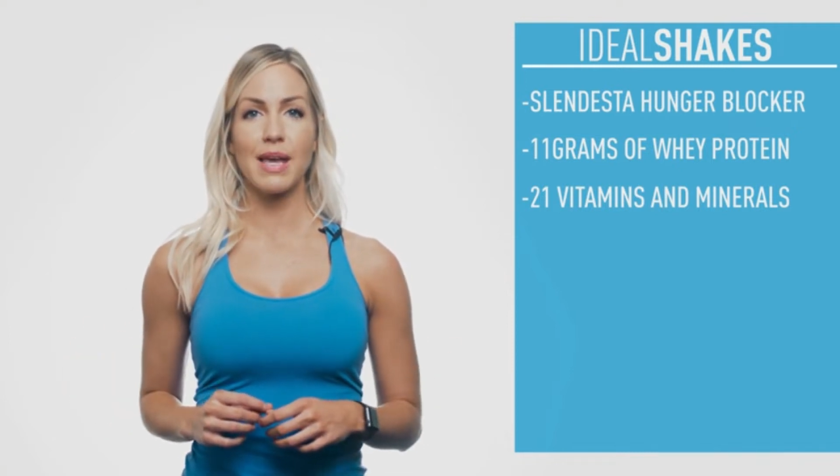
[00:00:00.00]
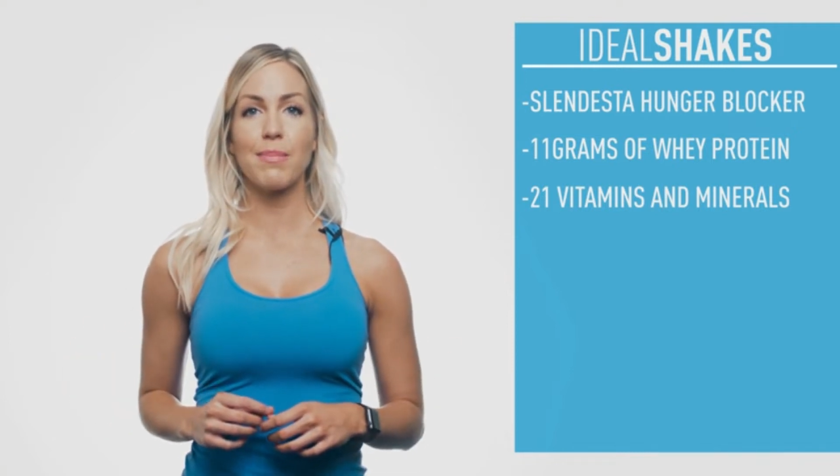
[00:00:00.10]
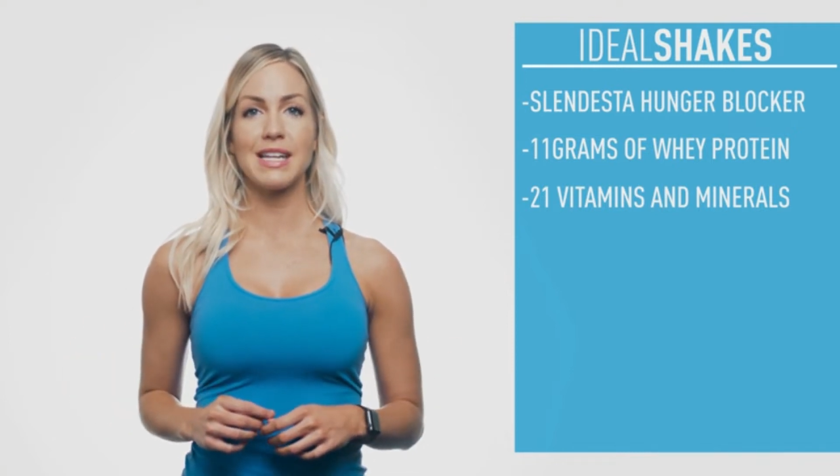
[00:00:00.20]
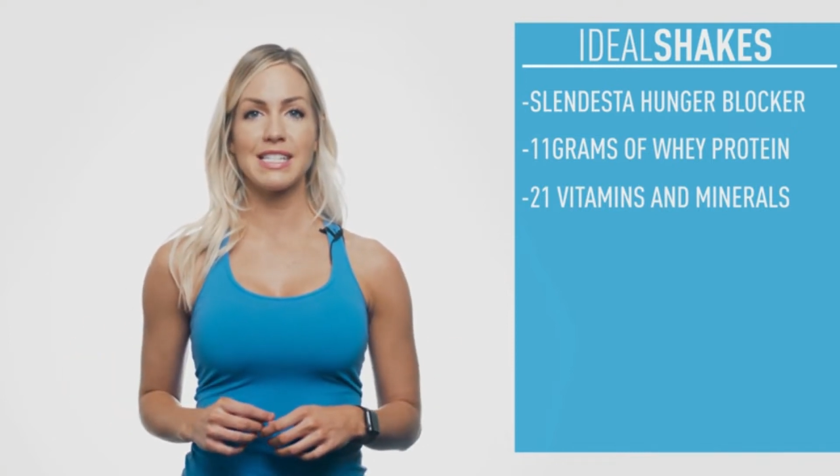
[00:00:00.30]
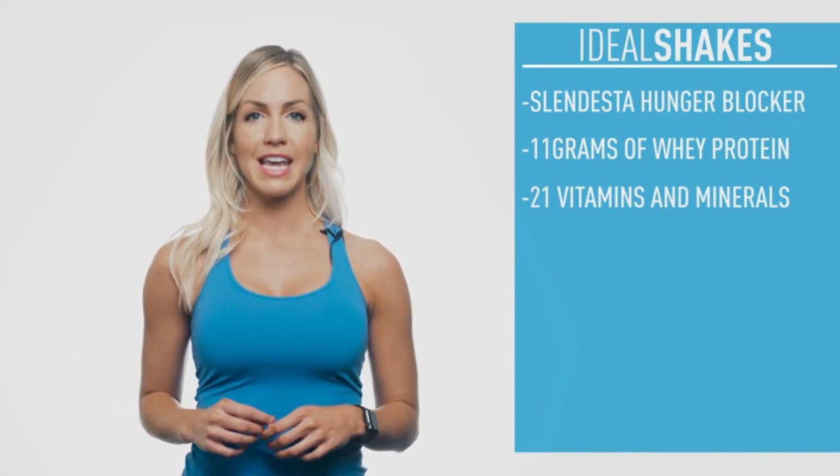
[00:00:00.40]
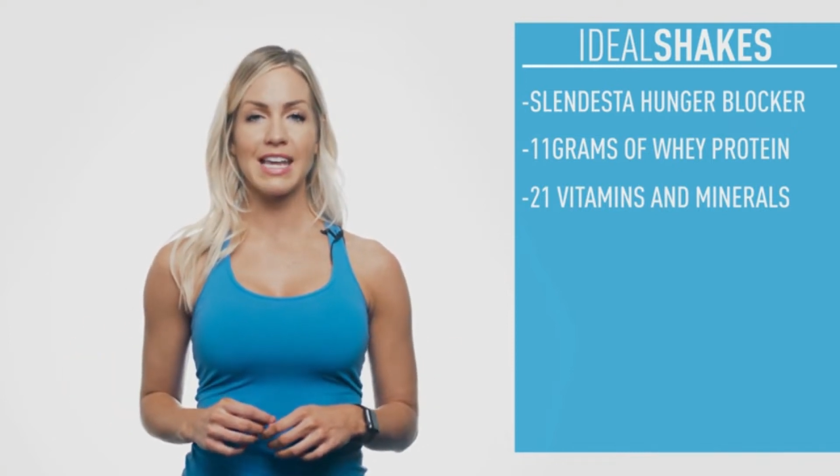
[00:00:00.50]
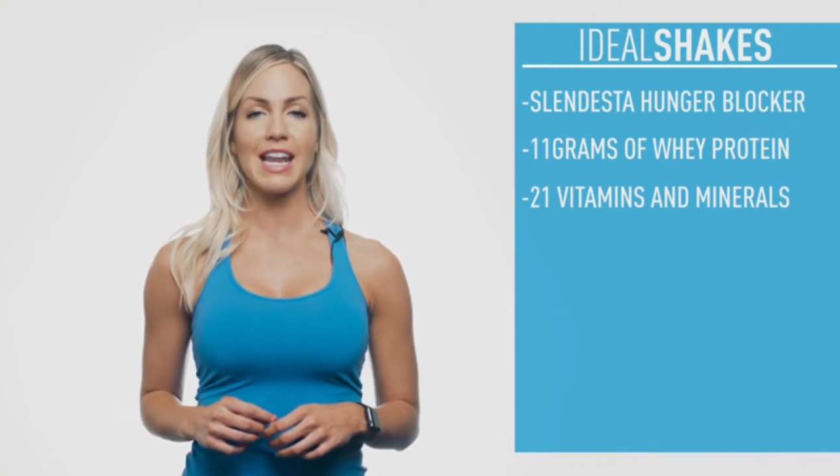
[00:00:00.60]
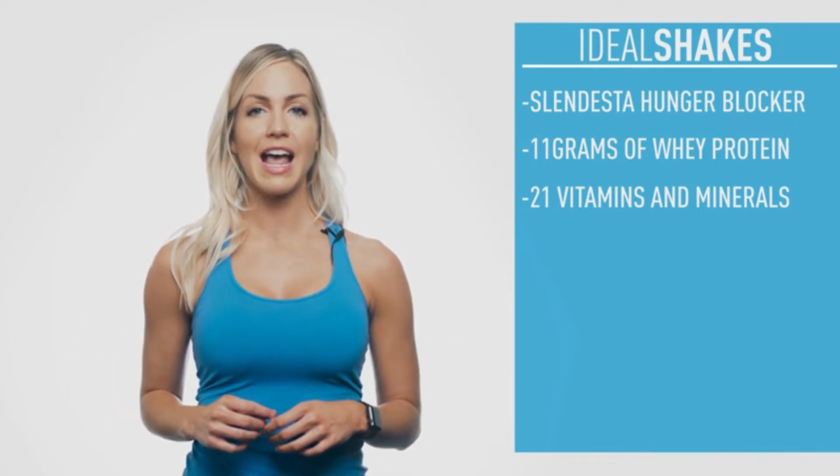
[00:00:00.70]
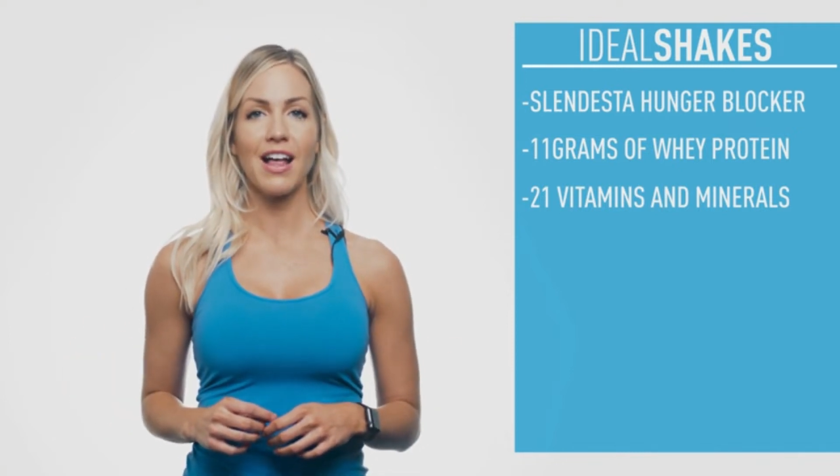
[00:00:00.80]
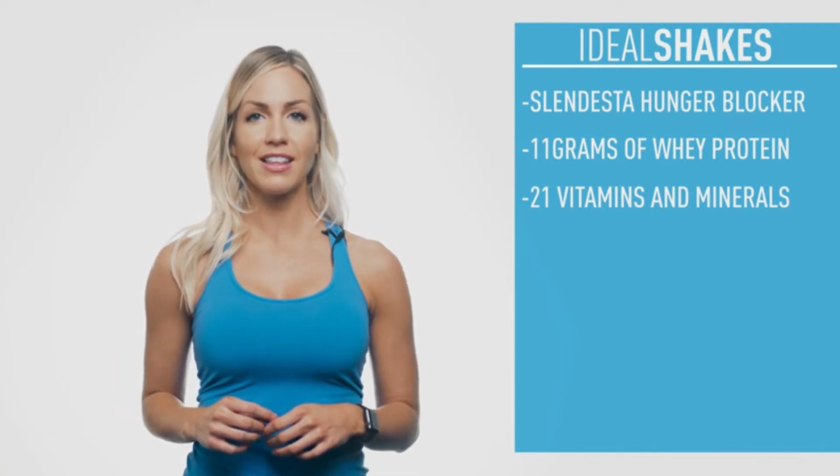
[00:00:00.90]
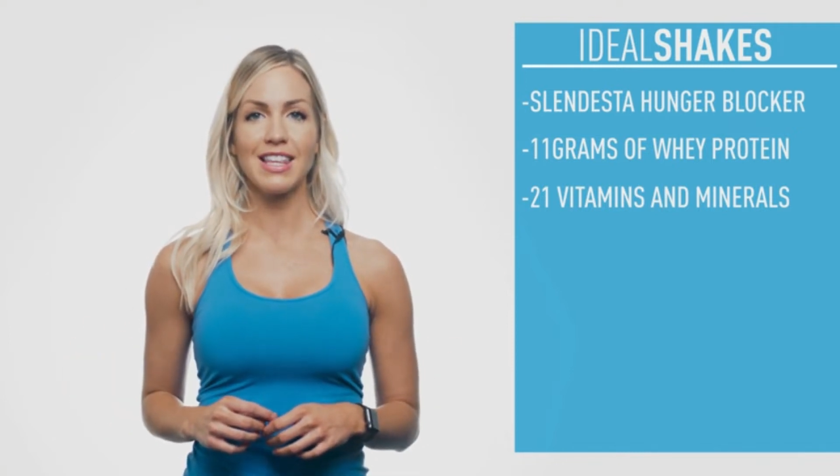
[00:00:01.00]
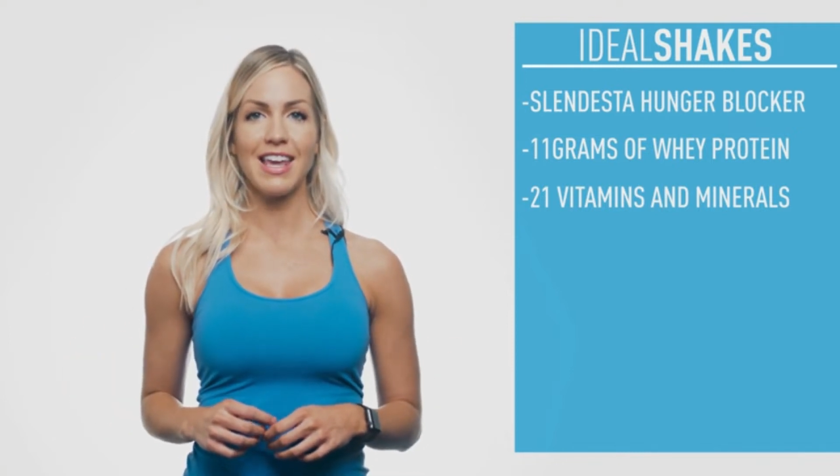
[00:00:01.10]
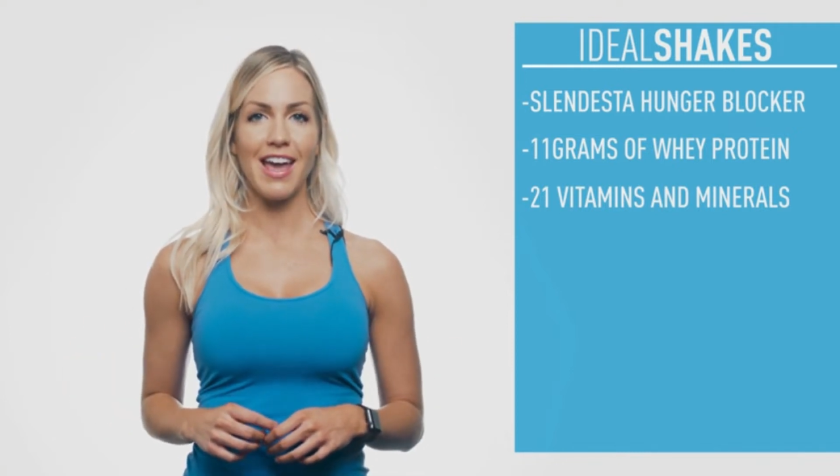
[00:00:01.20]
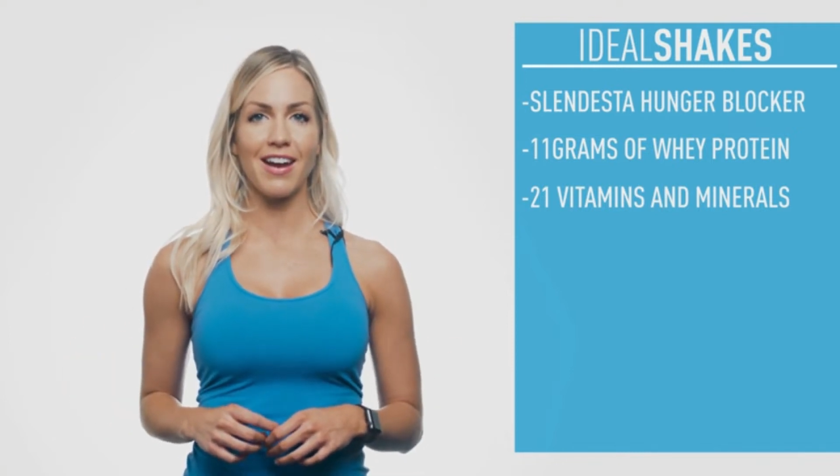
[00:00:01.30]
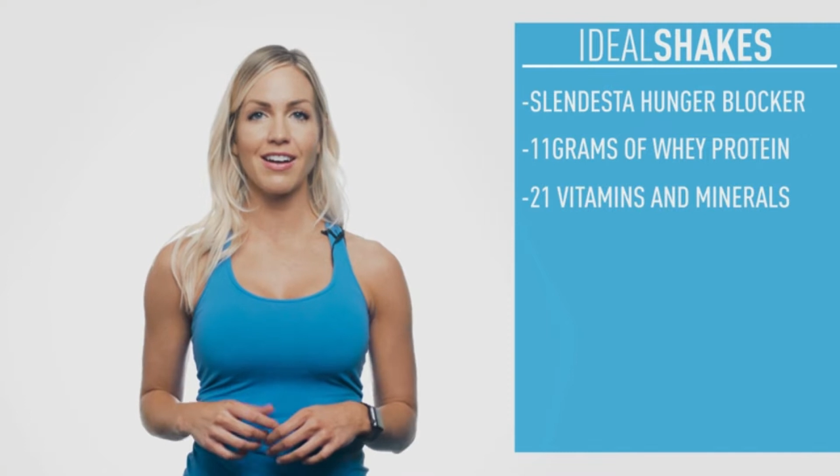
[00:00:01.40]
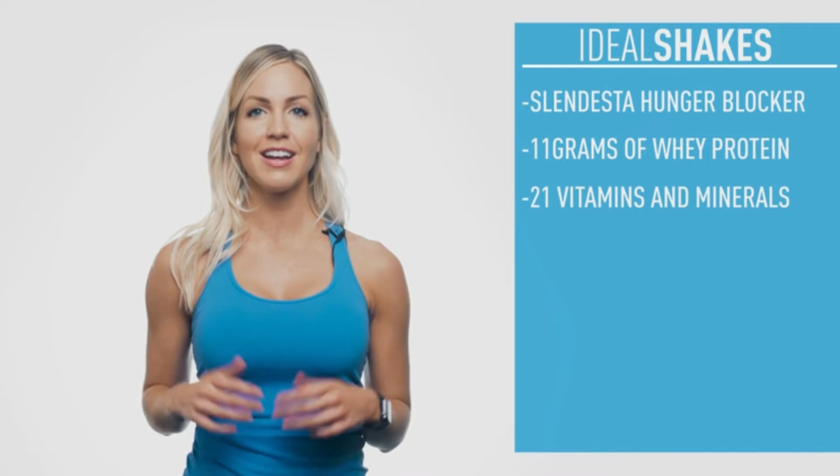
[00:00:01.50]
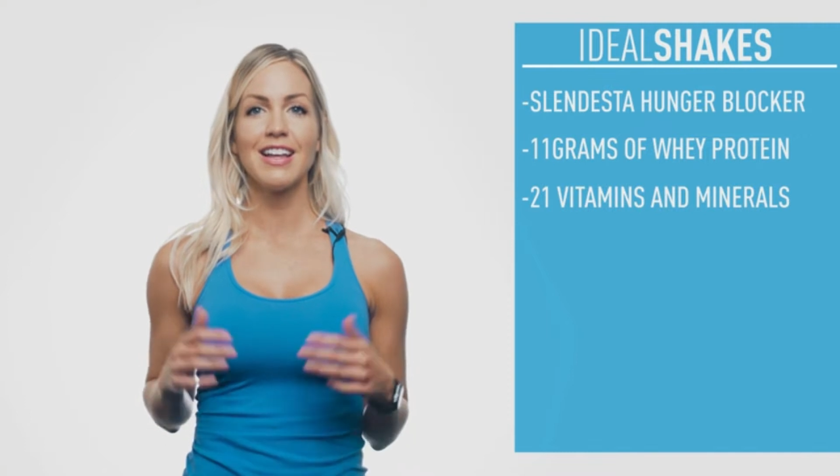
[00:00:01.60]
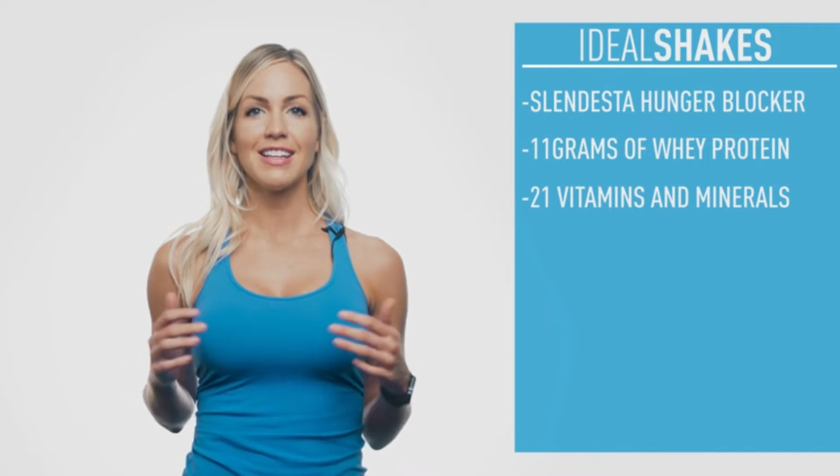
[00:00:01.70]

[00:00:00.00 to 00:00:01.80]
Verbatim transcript: and maintain healthy hair,